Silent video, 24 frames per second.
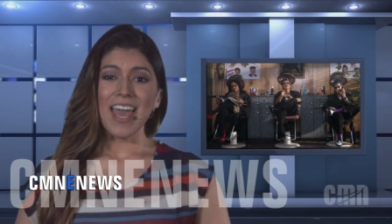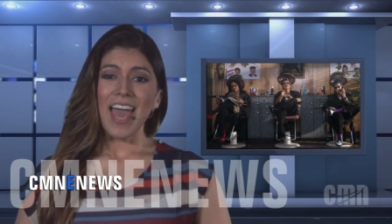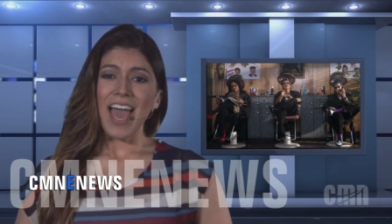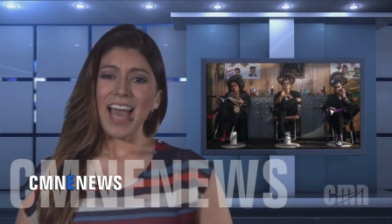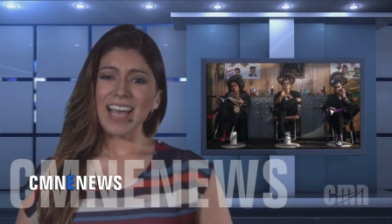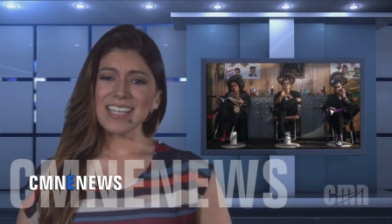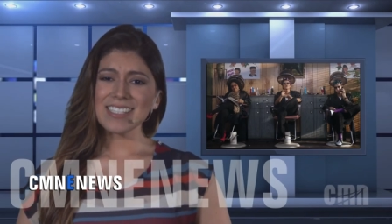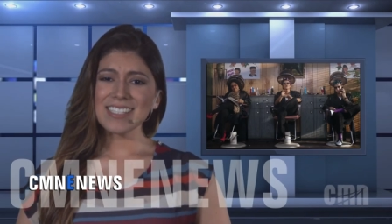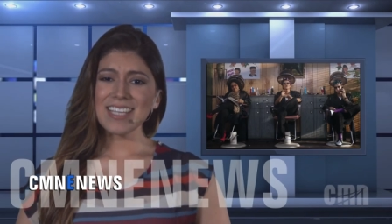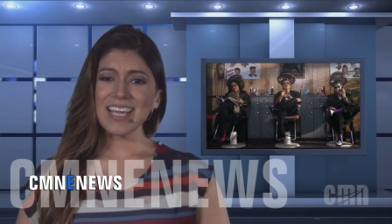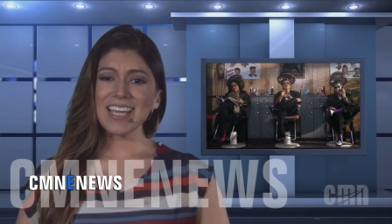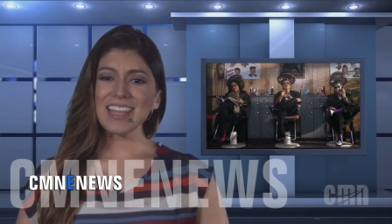
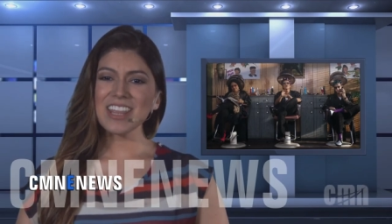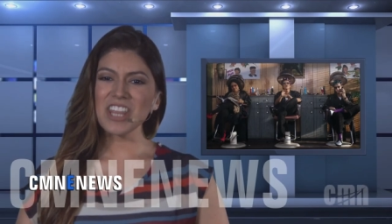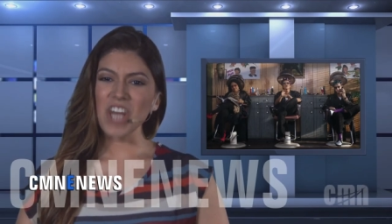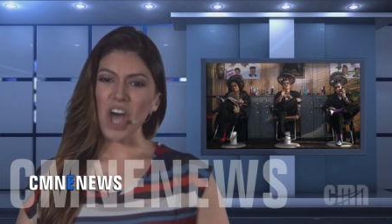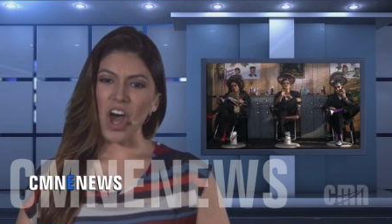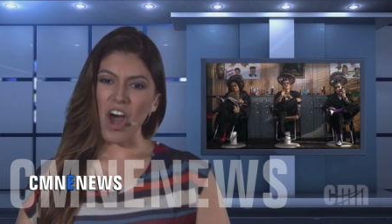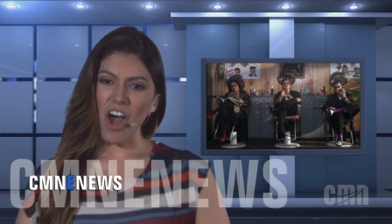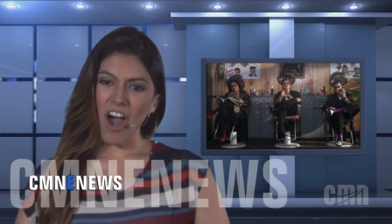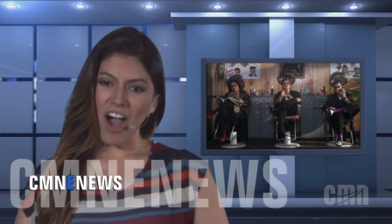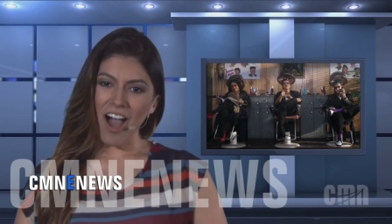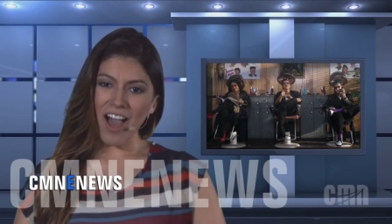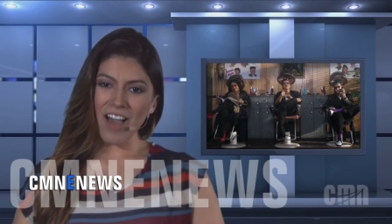has hit the
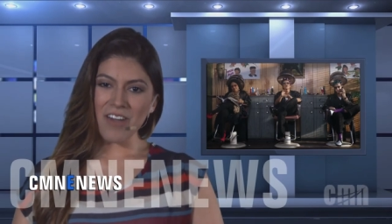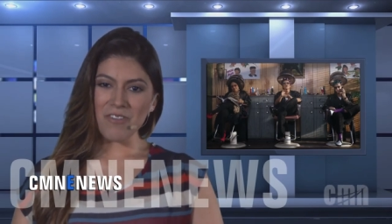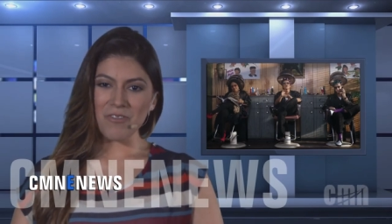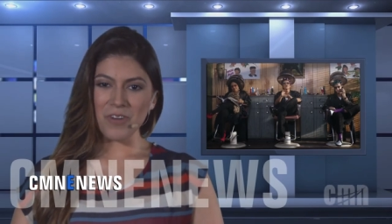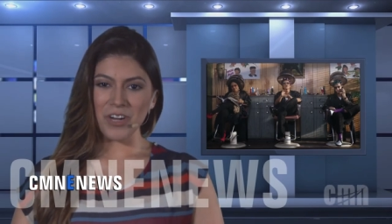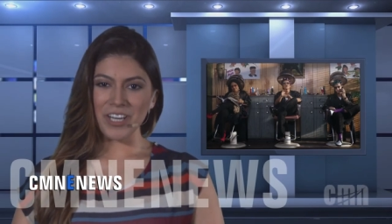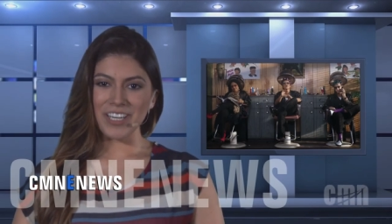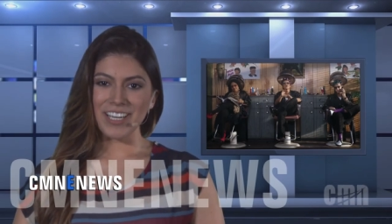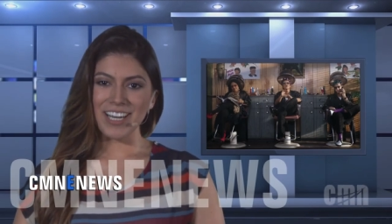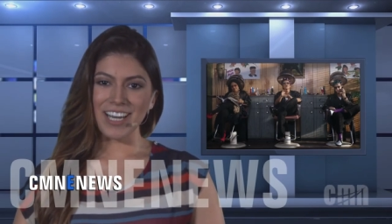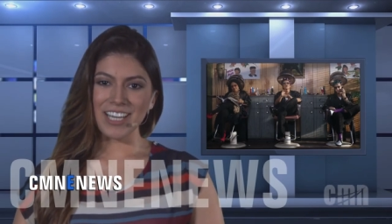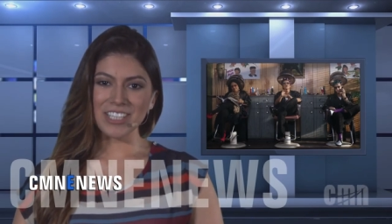Hot
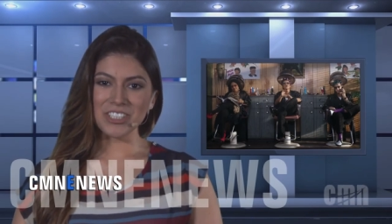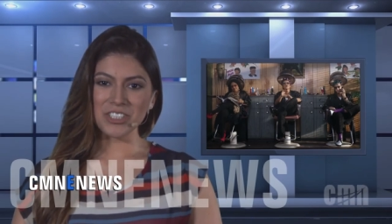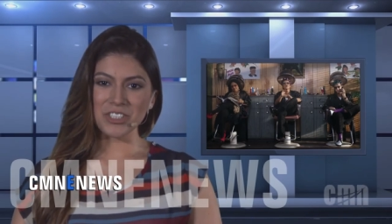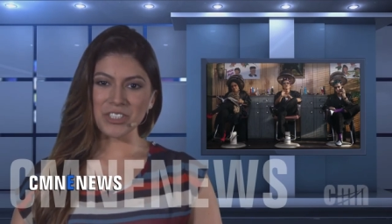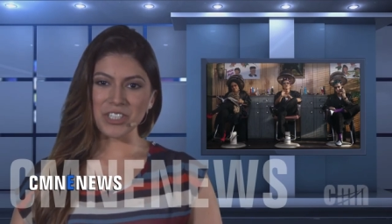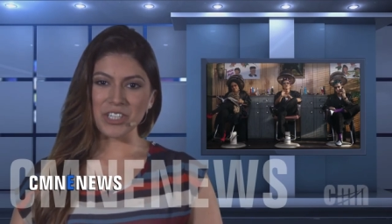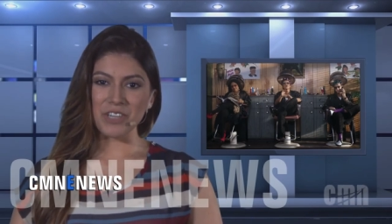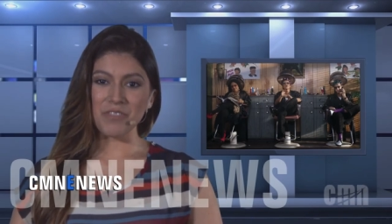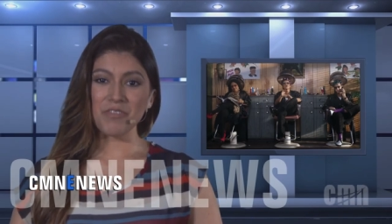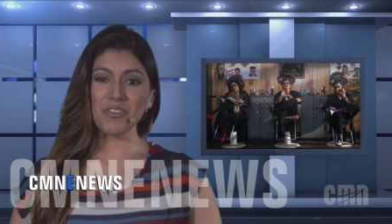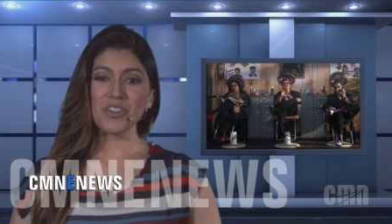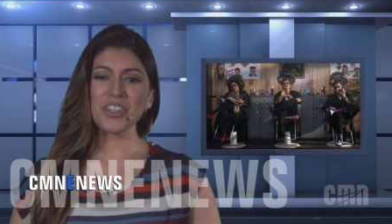
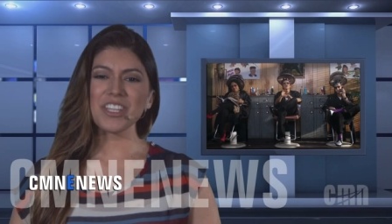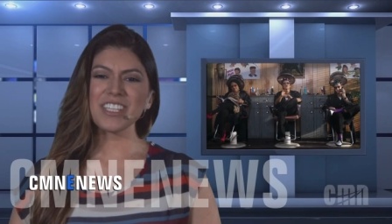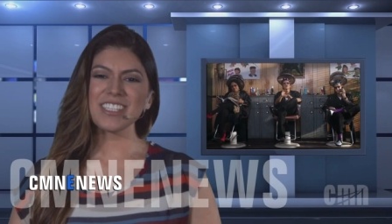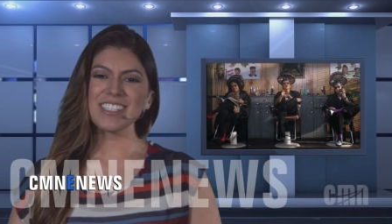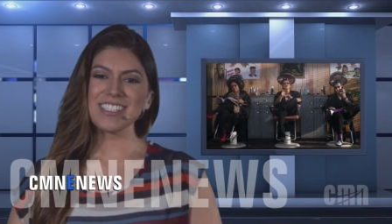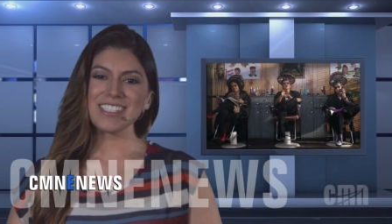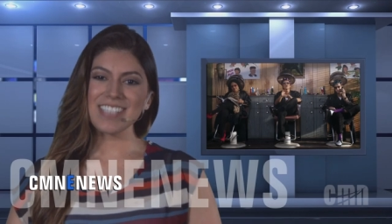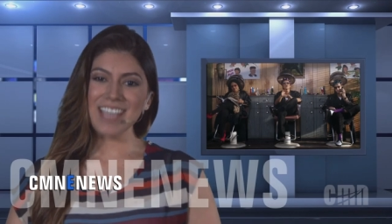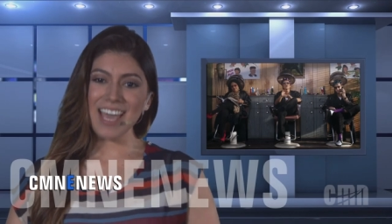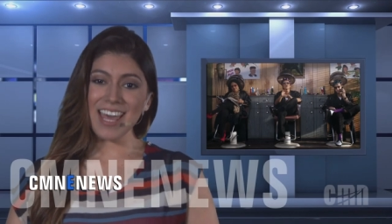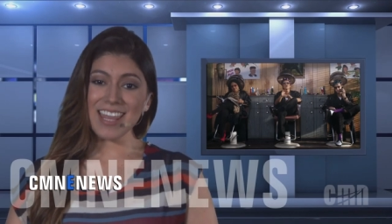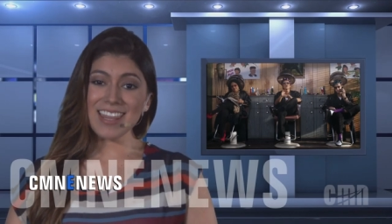100 for the
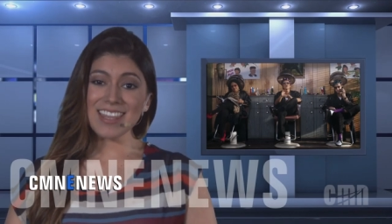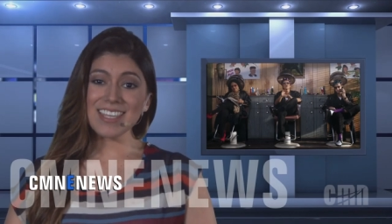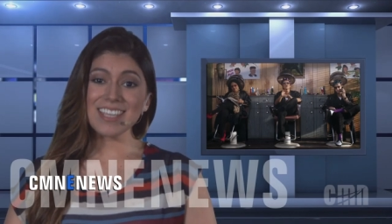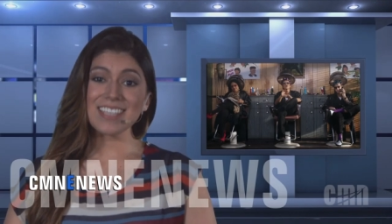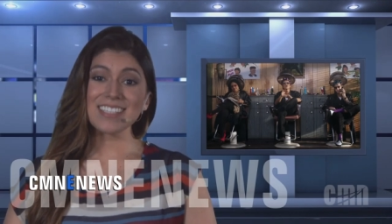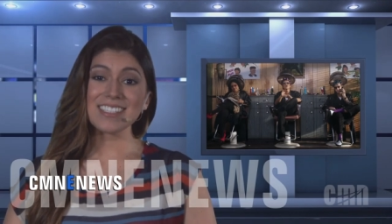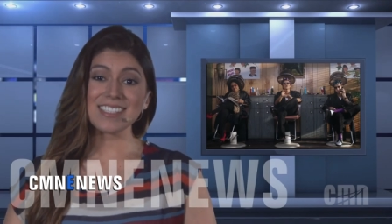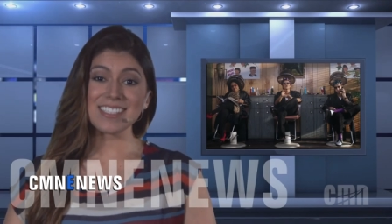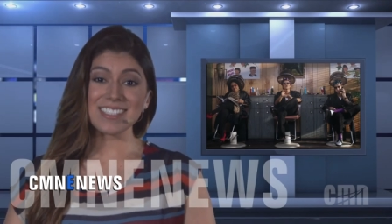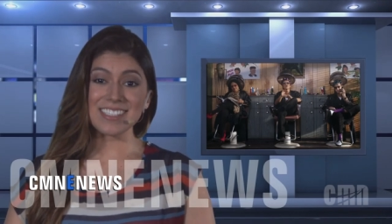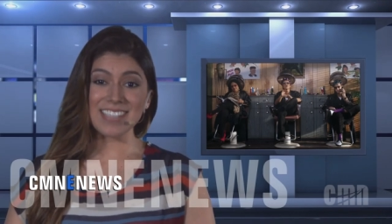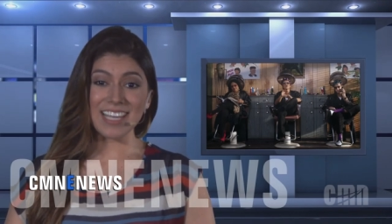10th
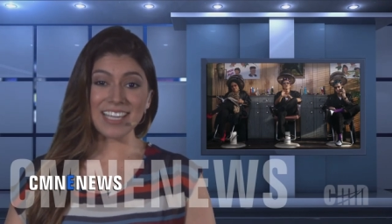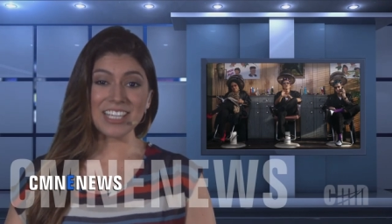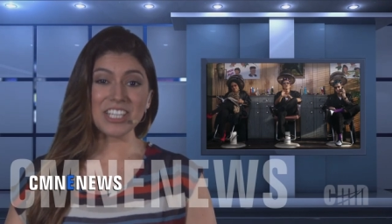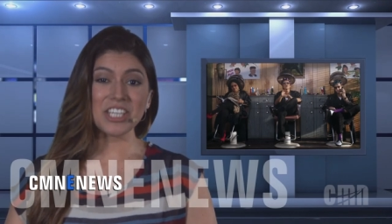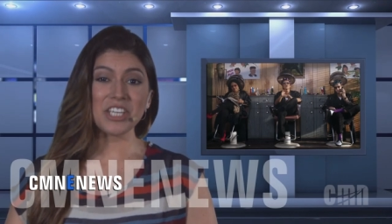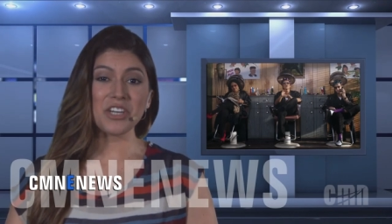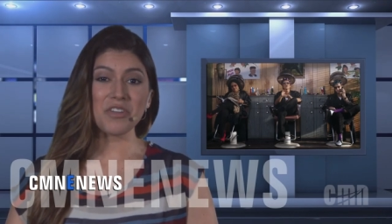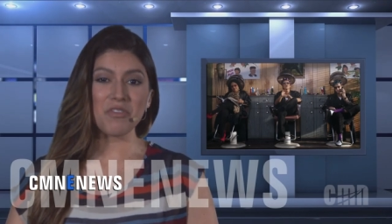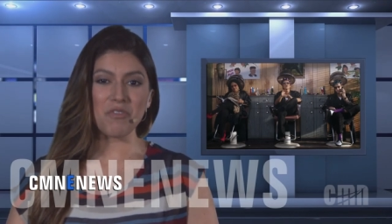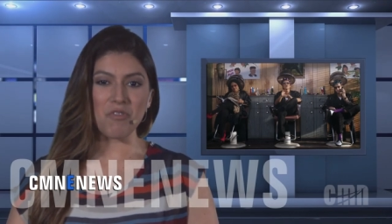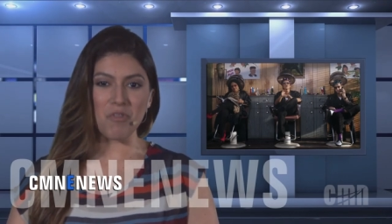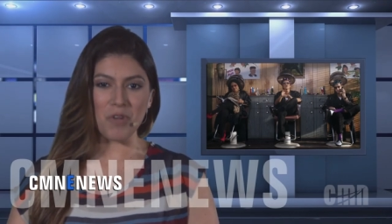
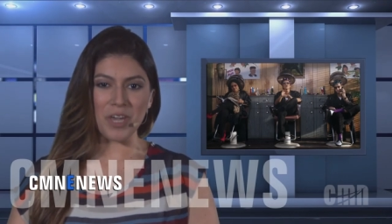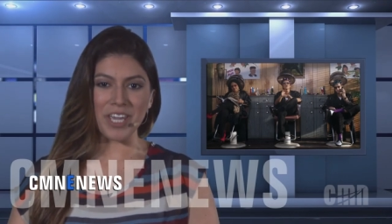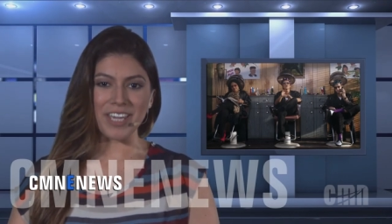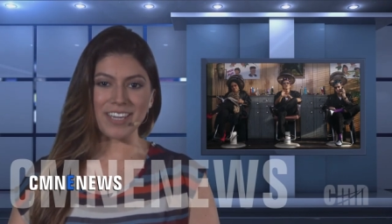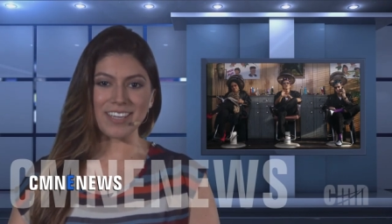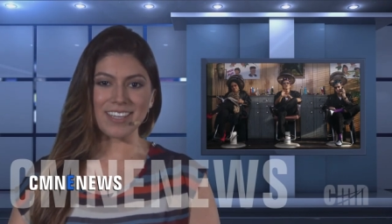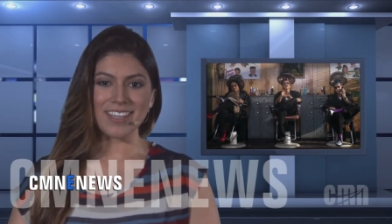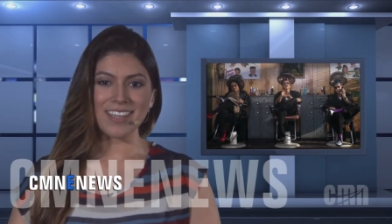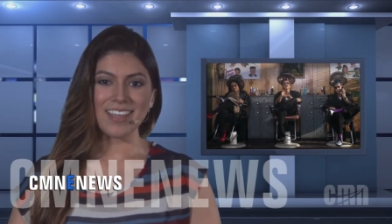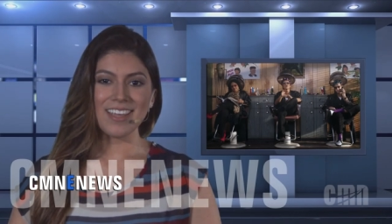consecutive week.